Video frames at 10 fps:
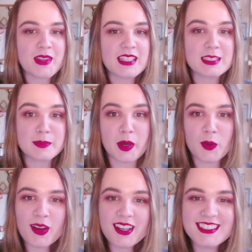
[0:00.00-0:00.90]

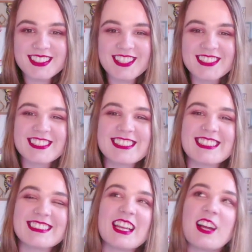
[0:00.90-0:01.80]
smell-wise, just
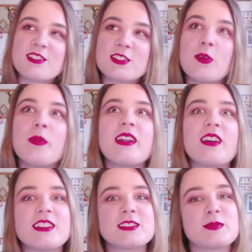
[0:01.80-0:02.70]
because they have so many
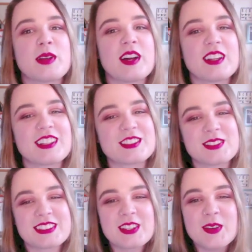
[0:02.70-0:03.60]
awesome products
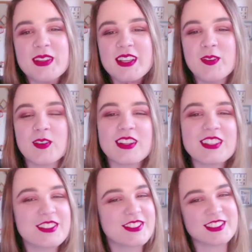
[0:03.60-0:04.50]
with so many
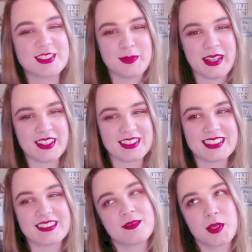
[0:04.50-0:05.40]
wonderful smells,
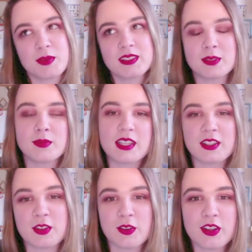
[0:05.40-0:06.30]
and maybe some that
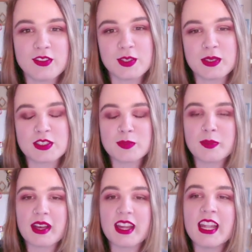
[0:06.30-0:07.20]
you don't love so much,
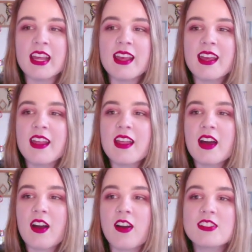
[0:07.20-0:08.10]
but
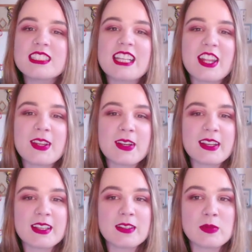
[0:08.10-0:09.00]
all together
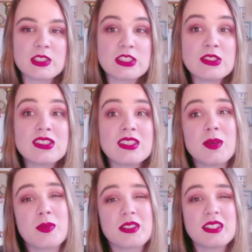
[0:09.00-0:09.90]
in what's usually
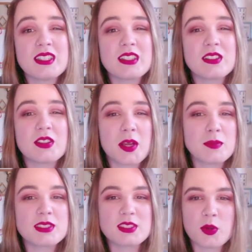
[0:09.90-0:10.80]
a pretty
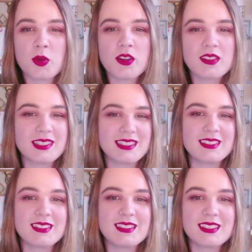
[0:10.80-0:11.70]
cramped store, at
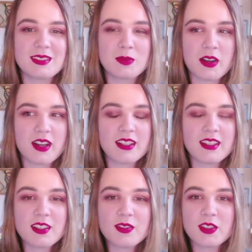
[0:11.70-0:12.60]
least where I
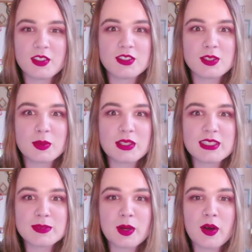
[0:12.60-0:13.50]
live, they're usually
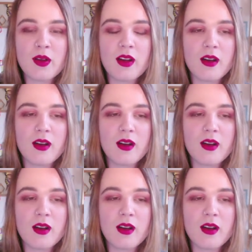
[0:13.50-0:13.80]
pretty small,